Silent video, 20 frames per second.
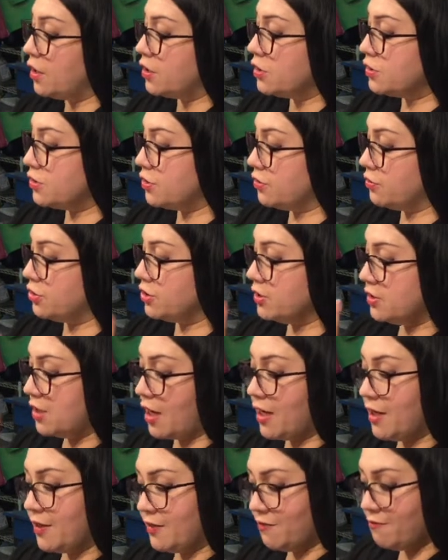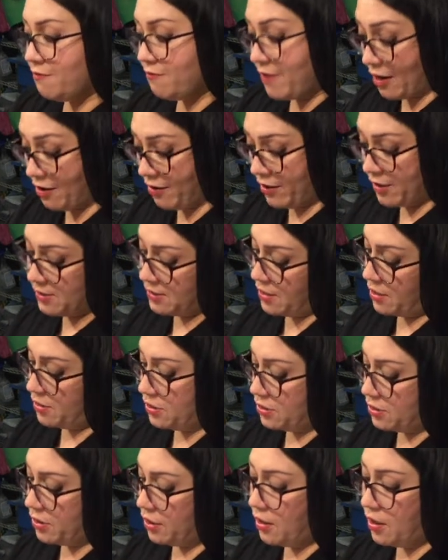So she's not in the very
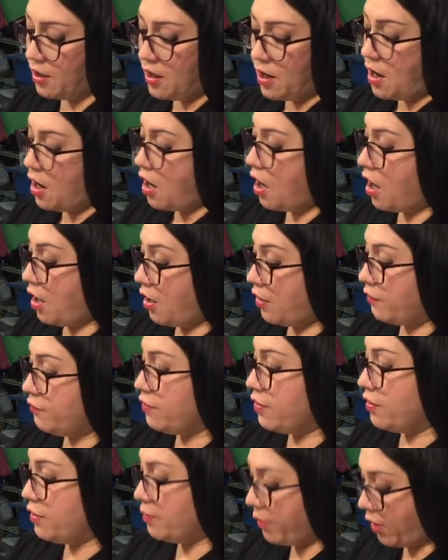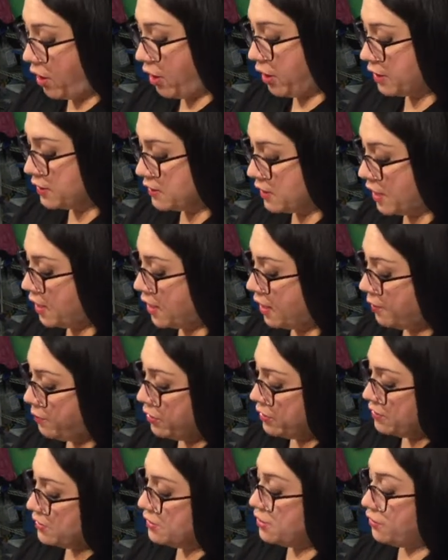center of the box, and I
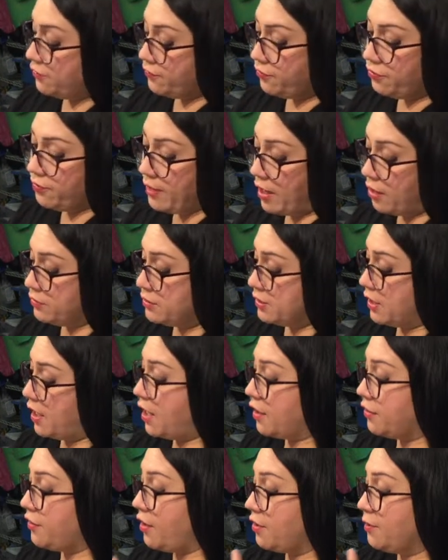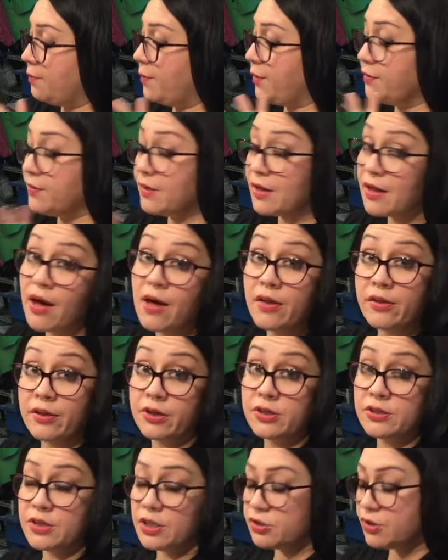put stuff around it. I thought about the
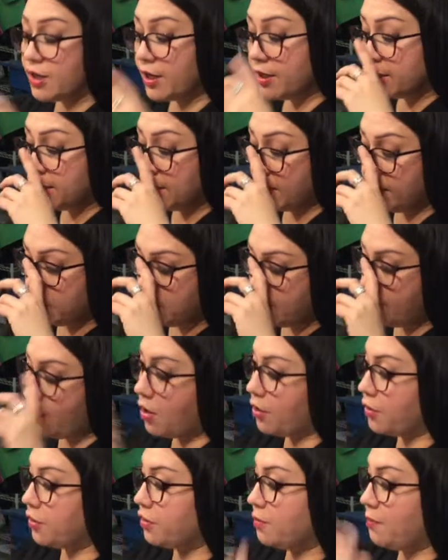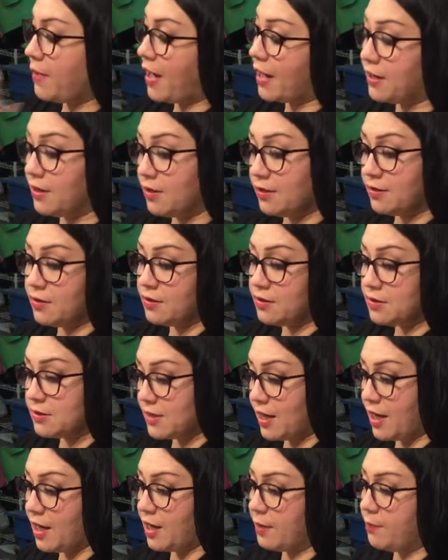colors. I try to keep them all thematically the
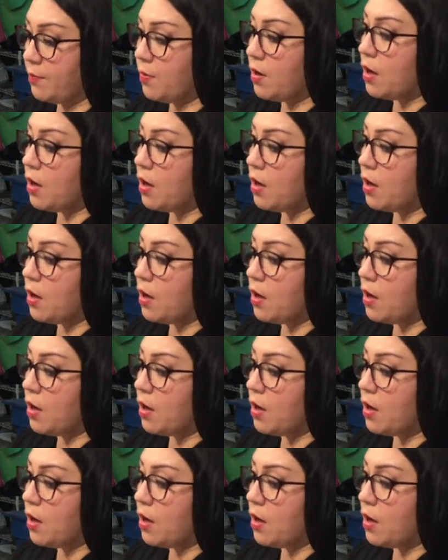same.